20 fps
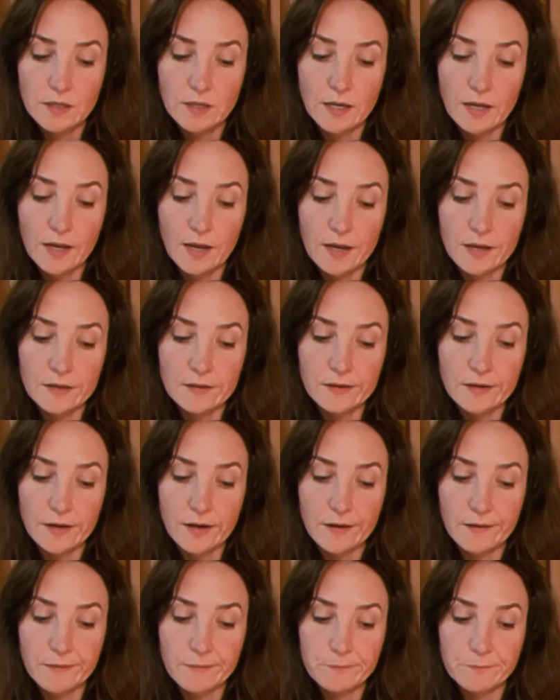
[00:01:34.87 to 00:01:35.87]
and
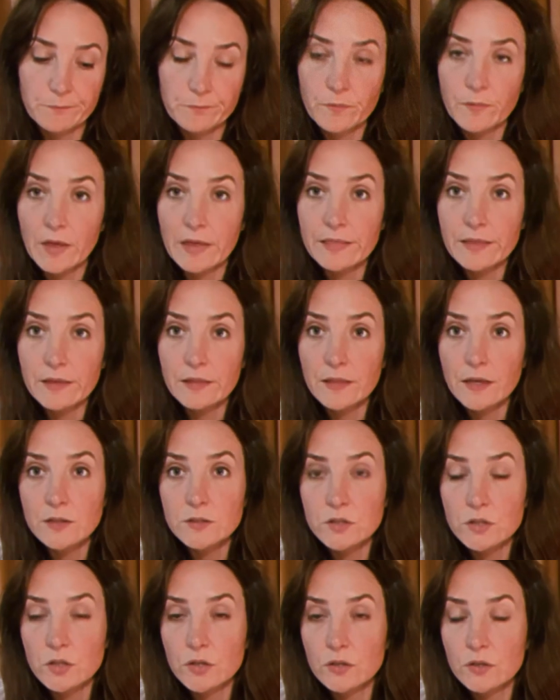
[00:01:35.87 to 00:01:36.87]
uh, I think
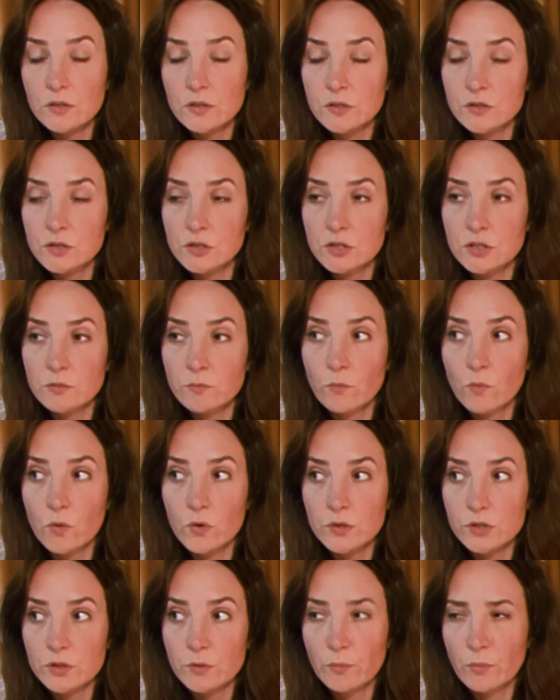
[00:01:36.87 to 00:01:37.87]
that's good because just more
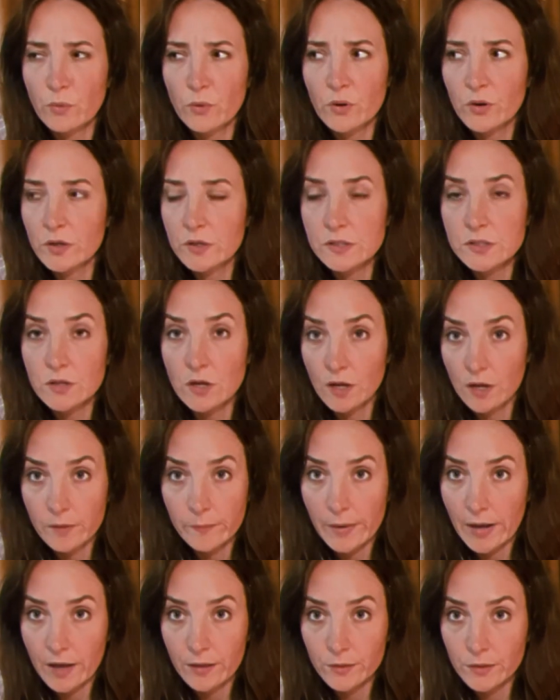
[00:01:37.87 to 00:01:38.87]
support is not a
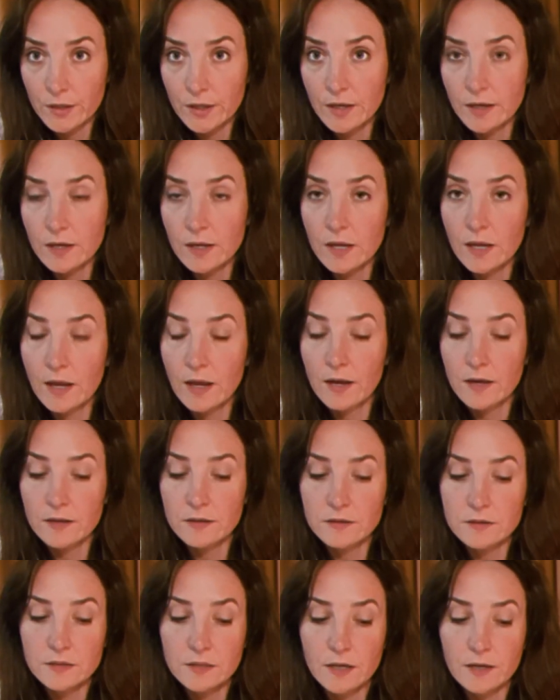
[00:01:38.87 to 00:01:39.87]
bad thing.
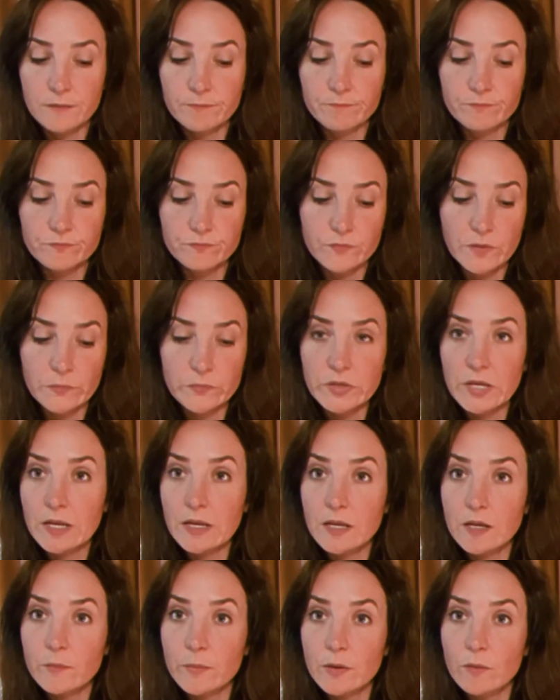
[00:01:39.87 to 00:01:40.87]
And um, I'm
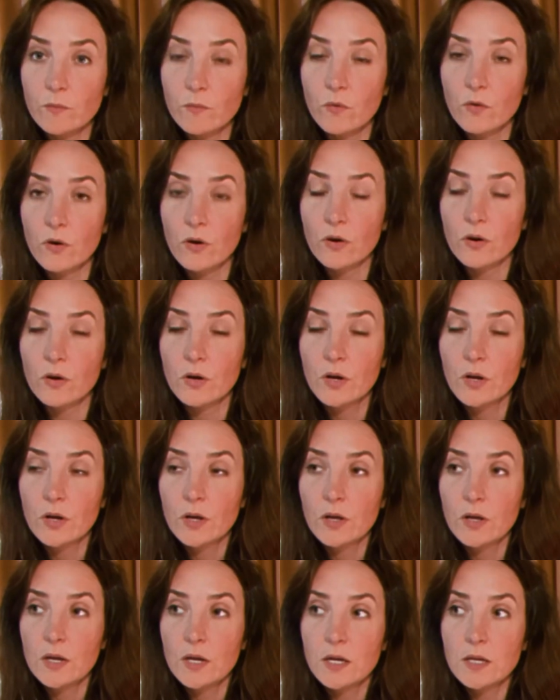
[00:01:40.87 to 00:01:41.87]
taking a bit more
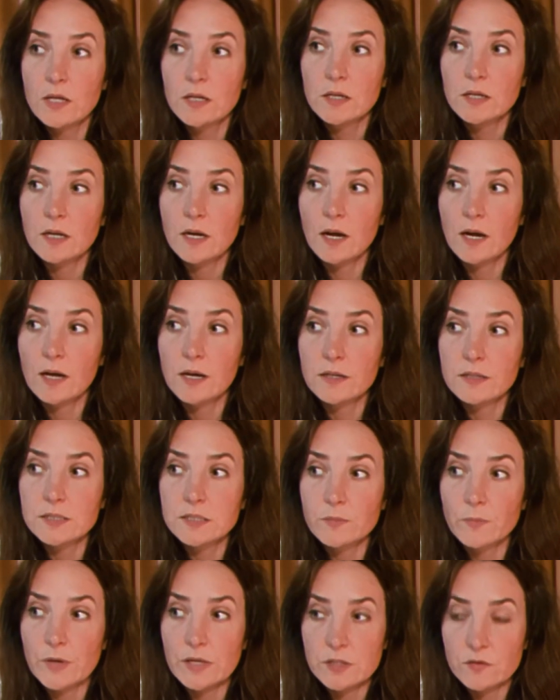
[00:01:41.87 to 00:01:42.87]
uh,
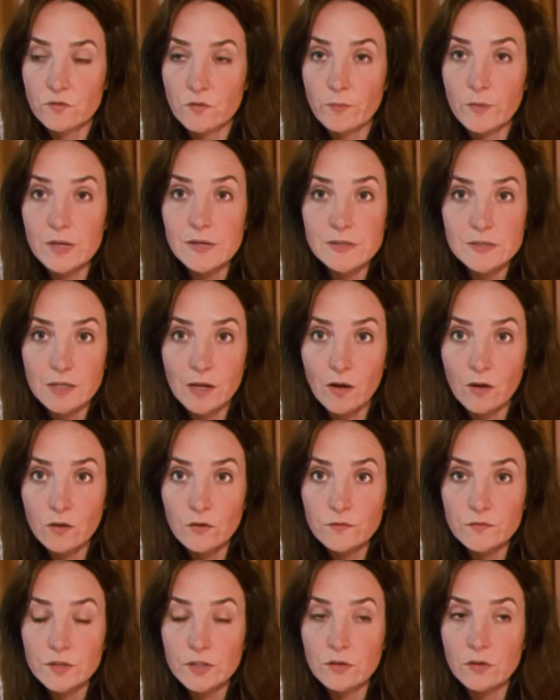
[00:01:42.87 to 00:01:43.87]
space for
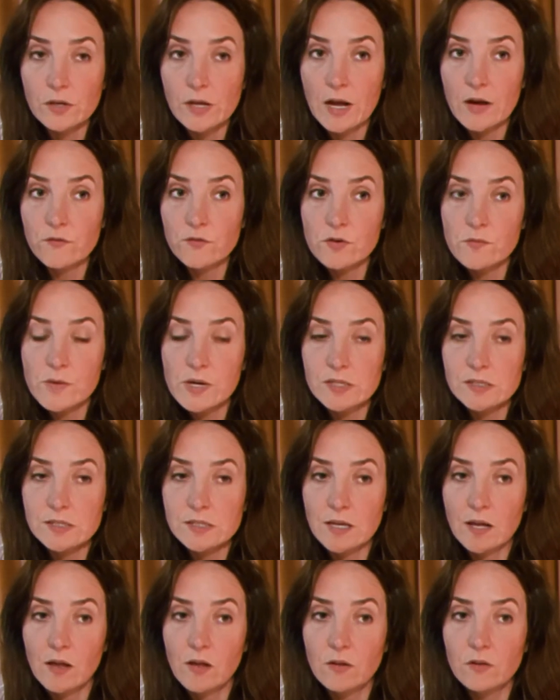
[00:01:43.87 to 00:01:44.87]
myself to look after
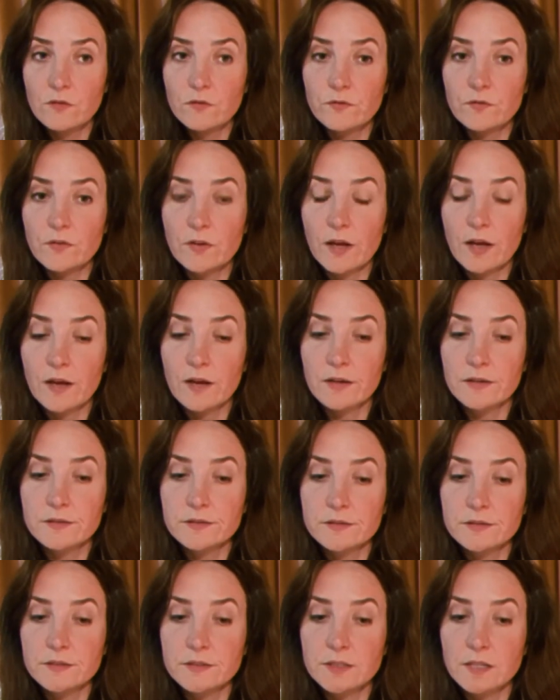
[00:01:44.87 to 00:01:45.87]
myself.
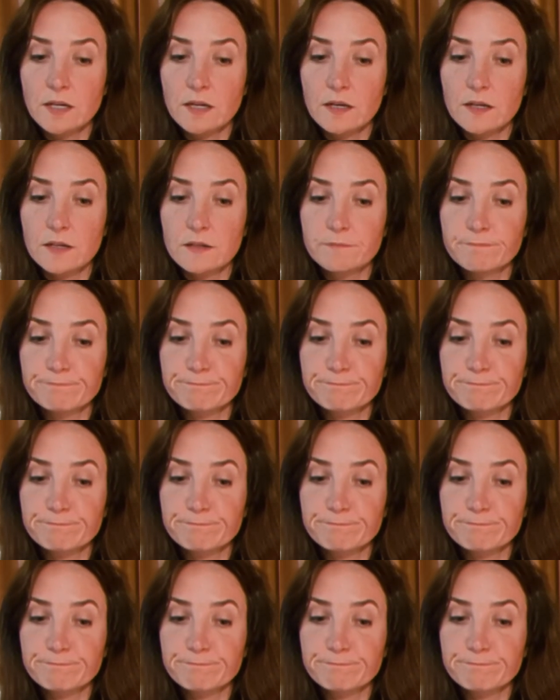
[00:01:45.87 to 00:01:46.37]
And, uh,